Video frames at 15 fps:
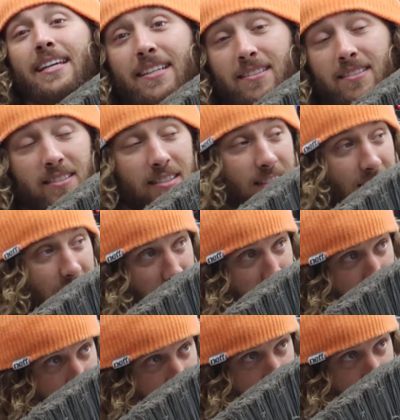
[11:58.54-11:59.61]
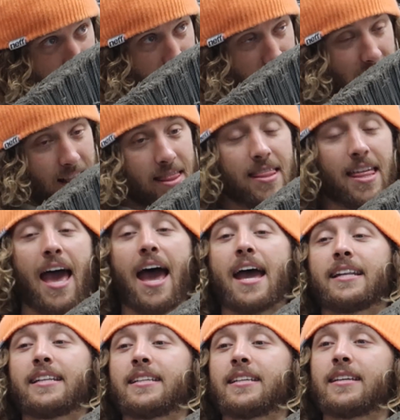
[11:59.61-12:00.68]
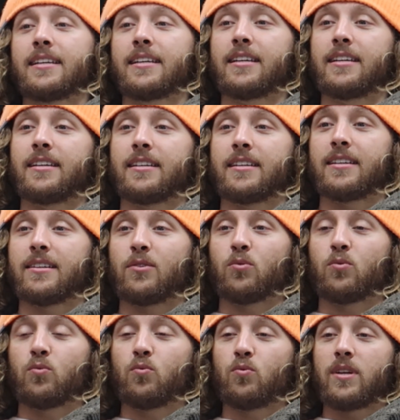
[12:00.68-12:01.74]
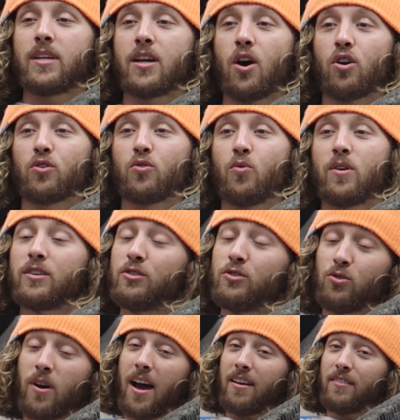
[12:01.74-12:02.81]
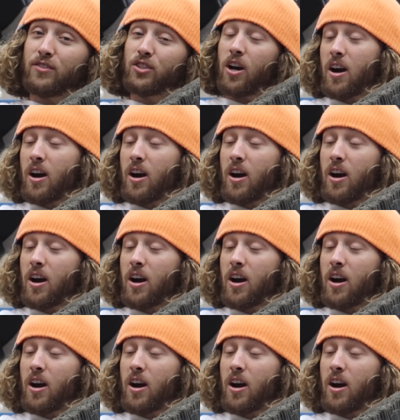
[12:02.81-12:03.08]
is that we are going to drive